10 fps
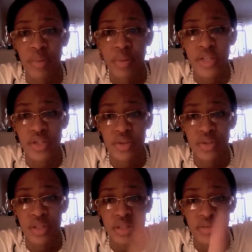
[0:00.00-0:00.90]
part 1,
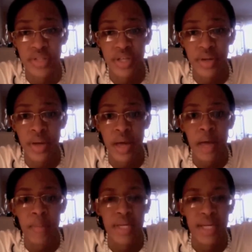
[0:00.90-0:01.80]
part 2 to this
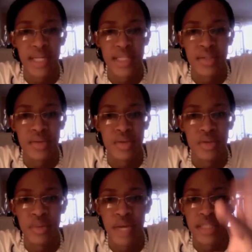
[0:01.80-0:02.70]
video
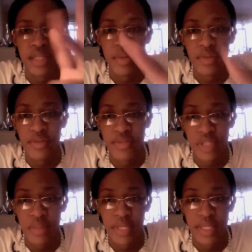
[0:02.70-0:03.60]
because YouTube has a
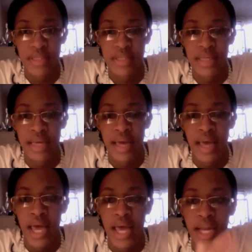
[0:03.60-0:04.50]
limit of 15
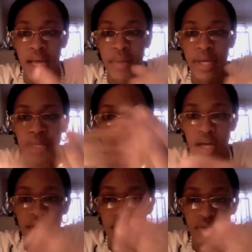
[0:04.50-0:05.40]
minutes and I
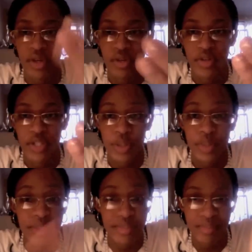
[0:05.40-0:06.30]
might have to run
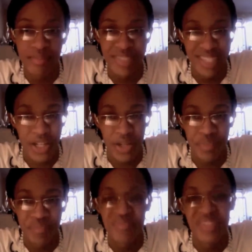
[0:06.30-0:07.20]
over a little bit.
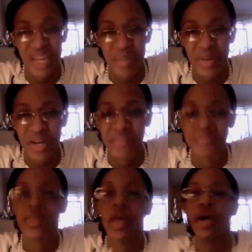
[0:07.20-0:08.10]
Side note,
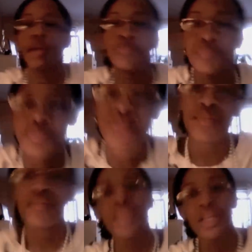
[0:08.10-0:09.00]
sidebar. Okay,
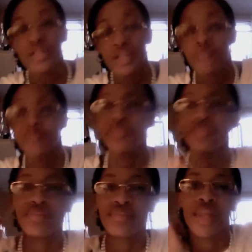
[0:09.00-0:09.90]
so